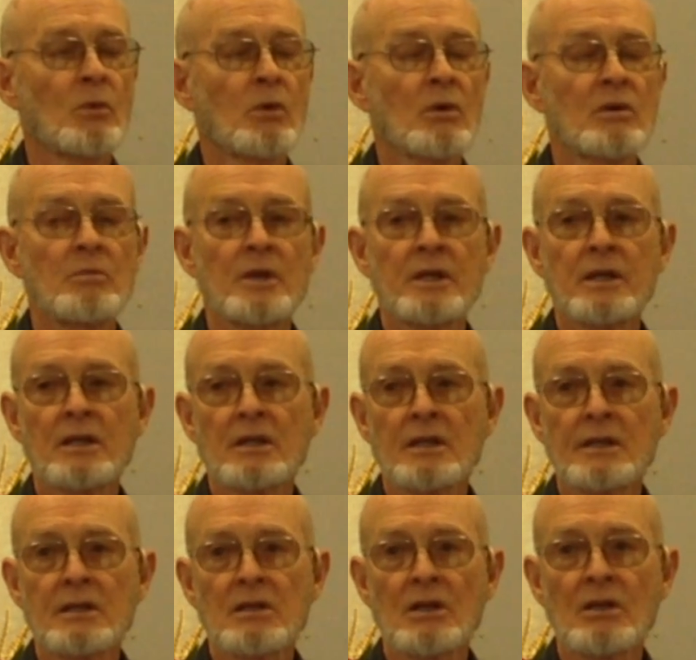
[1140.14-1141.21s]
war had been
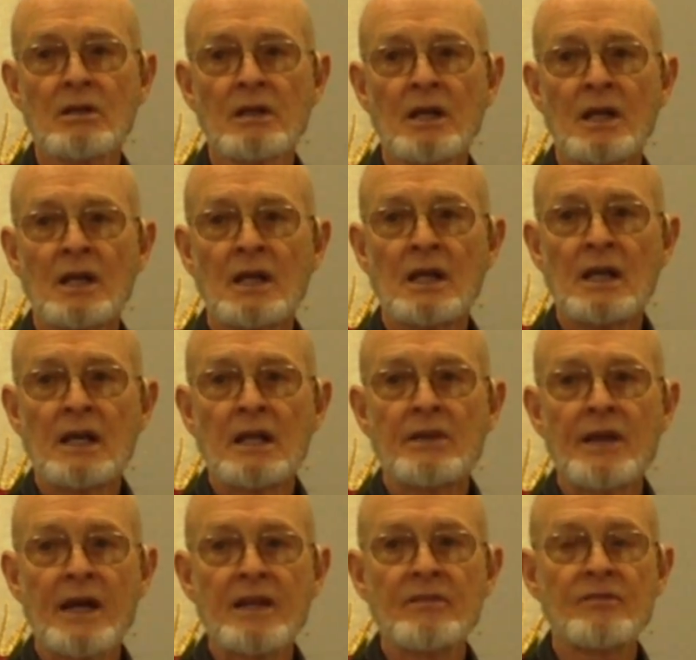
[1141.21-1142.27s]
declared on,
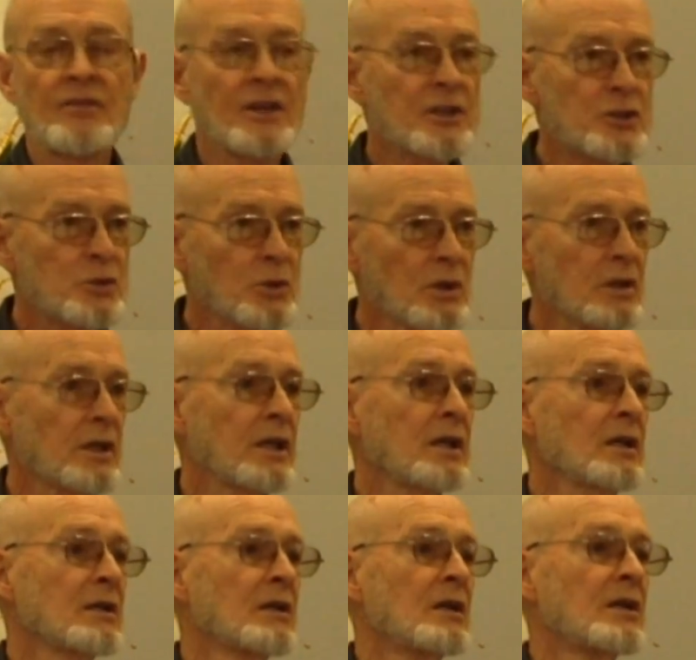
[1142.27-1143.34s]
that
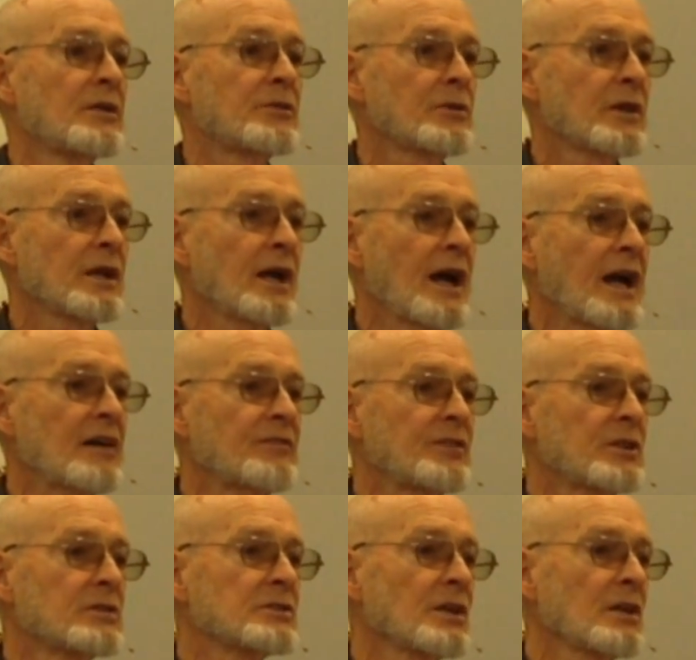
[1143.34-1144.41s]
eventually, three and a half
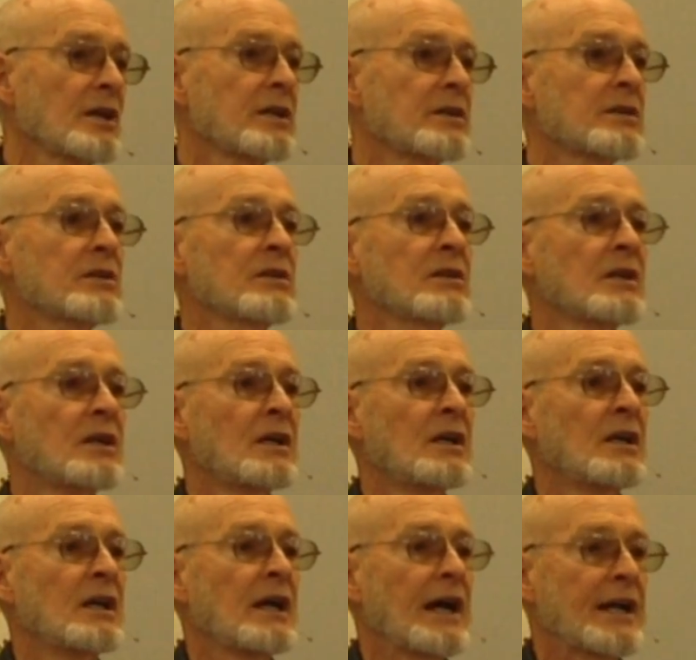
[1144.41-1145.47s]
years later,
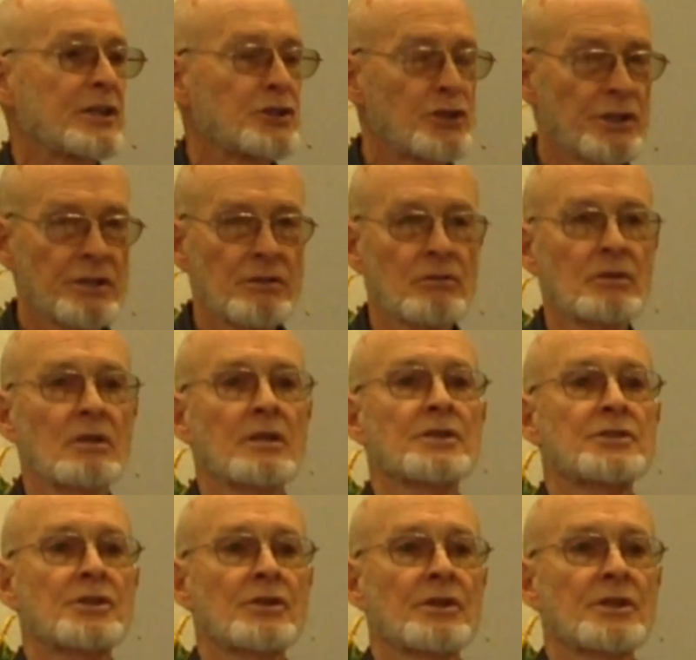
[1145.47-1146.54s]
a general
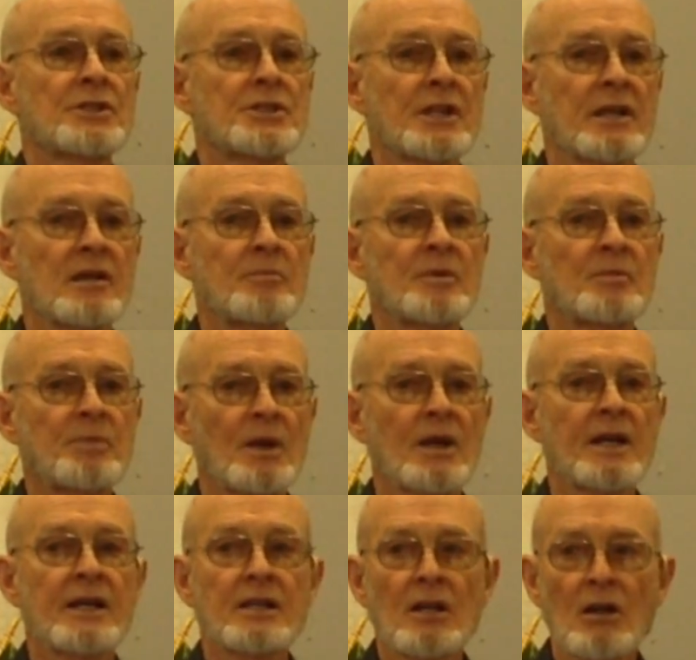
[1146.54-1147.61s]
is going to set up a
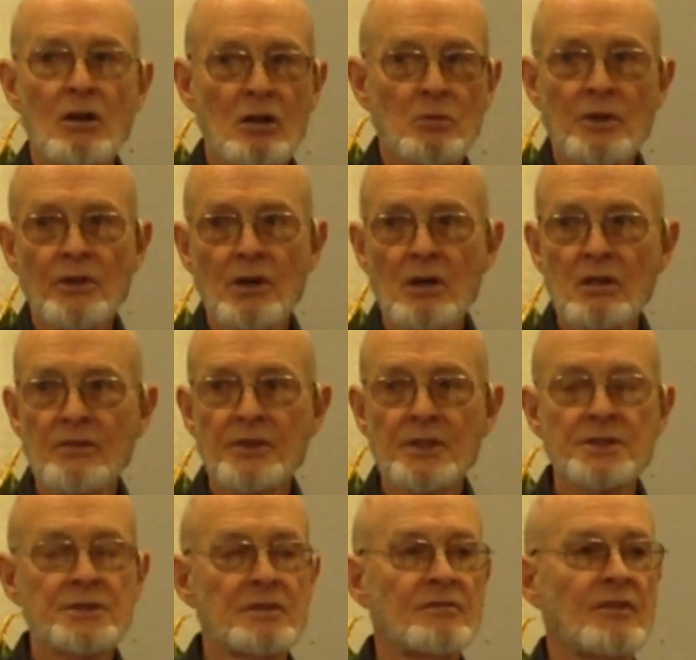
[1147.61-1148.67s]
plan along with all of
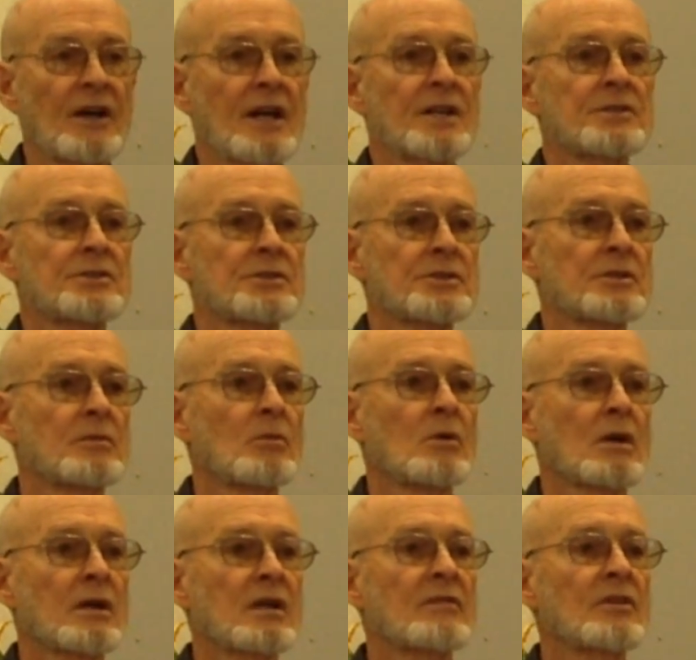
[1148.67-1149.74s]
his advisors and
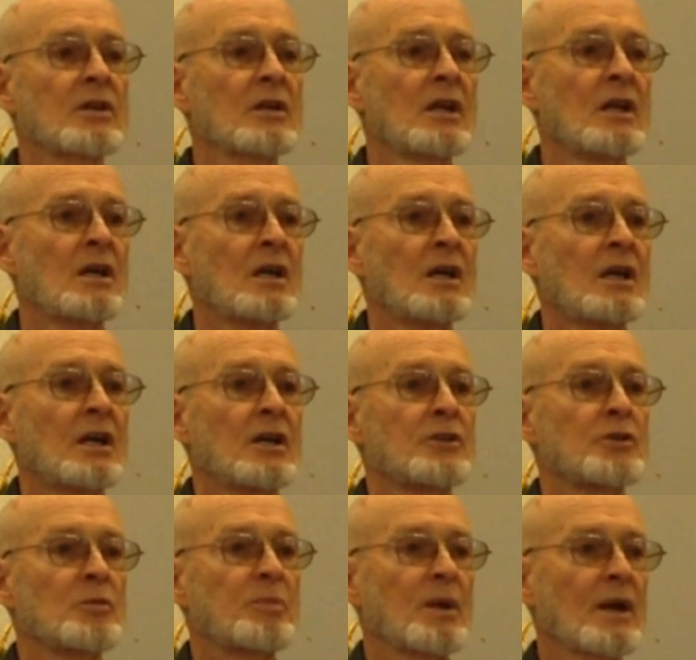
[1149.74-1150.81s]
whatever
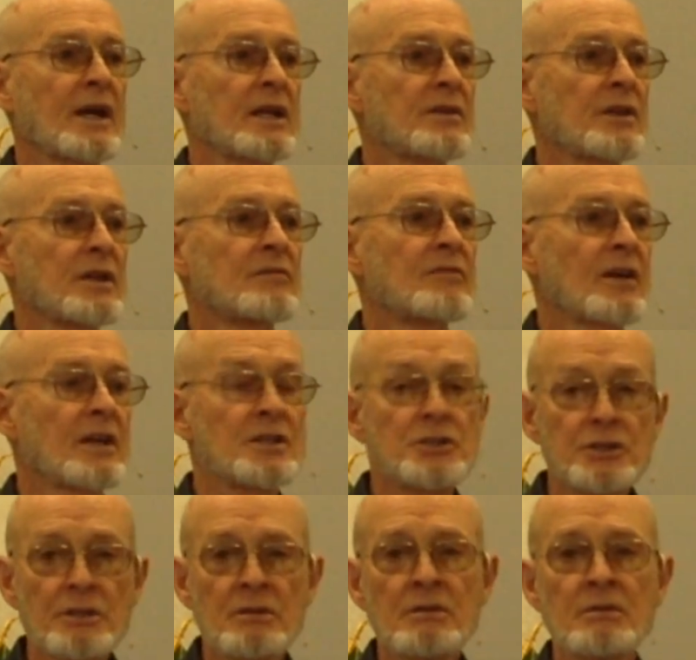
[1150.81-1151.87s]
to plan the
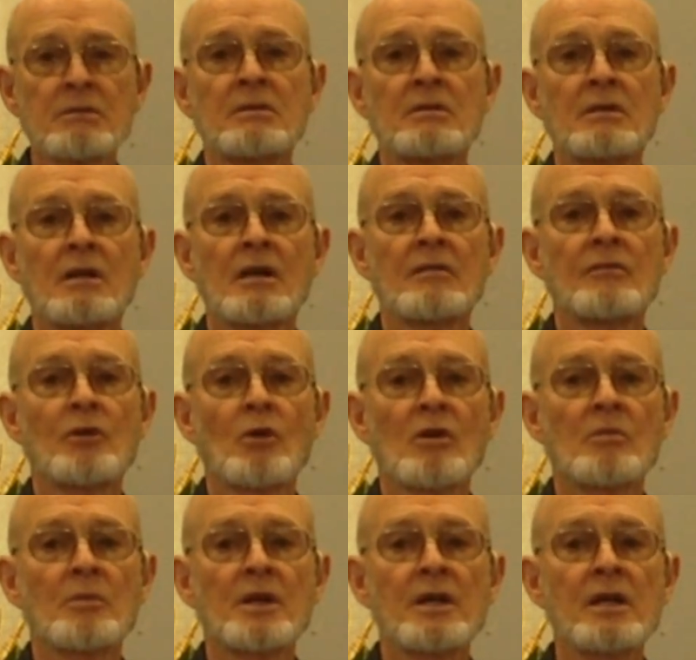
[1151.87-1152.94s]
invasion of
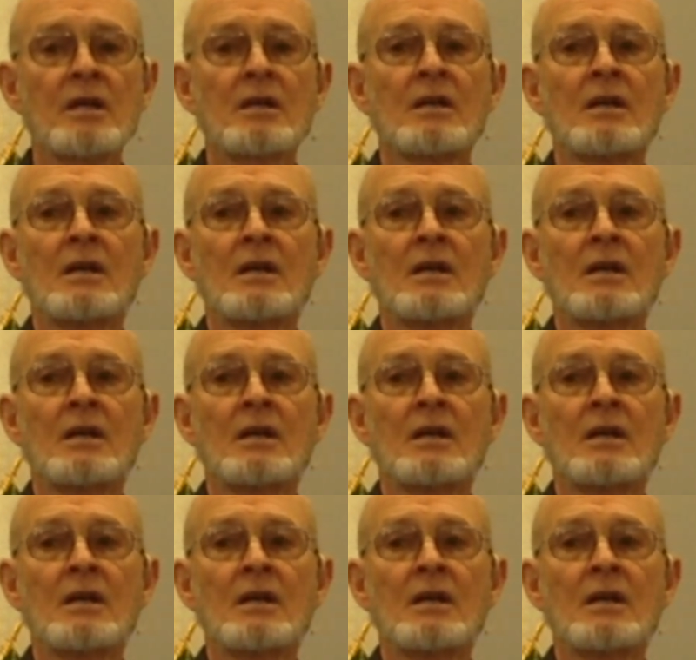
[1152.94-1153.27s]
Normandy